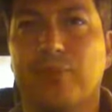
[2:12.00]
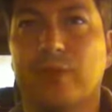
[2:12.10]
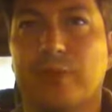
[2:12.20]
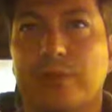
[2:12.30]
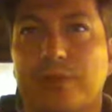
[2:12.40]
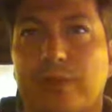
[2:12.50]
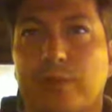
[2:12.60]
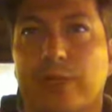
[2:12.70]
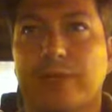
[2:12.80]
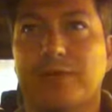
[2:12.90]
which is their
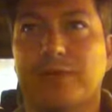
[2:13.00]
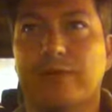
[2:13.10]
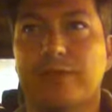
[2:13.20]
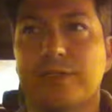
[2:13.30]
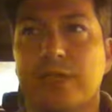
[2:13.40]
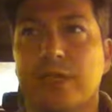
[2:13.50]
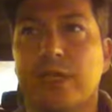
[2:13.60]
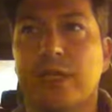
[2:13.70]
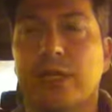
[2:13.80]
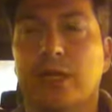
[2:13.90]
printing service.
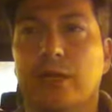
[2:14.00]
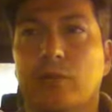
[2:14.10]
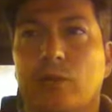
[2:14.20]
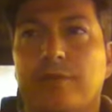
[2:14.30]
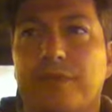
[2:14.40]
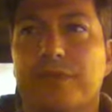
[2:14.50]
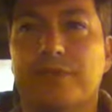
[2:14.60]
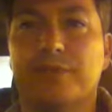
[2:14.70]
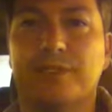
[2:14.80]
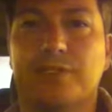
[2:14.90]
All of these
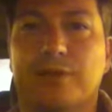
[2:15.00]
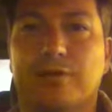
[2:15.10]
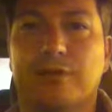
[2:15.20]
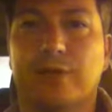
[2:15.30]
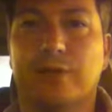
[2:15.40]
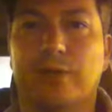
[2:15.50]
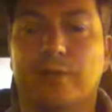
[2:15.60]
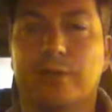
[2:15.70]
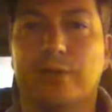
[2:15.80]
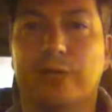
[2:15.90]
services offer you the
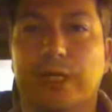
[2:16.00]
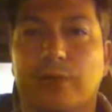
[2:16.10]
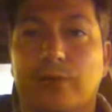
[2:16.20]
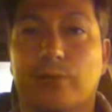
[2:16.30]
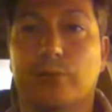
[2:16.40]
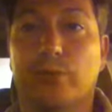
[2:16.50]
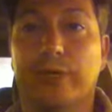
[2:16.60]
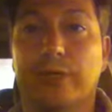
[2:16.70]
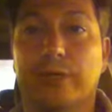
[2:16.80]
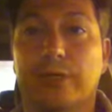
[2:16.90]
opportunity to
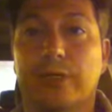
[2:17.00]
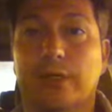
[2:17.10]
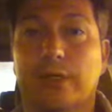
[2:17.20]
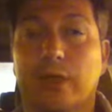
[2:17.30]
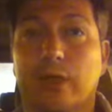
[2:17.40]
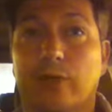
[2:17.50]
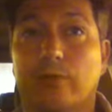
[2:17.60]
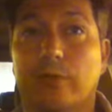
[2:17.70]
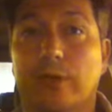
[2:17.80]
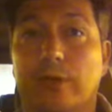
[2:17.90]
print
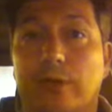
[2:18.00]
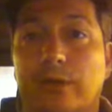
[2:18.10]
low-run,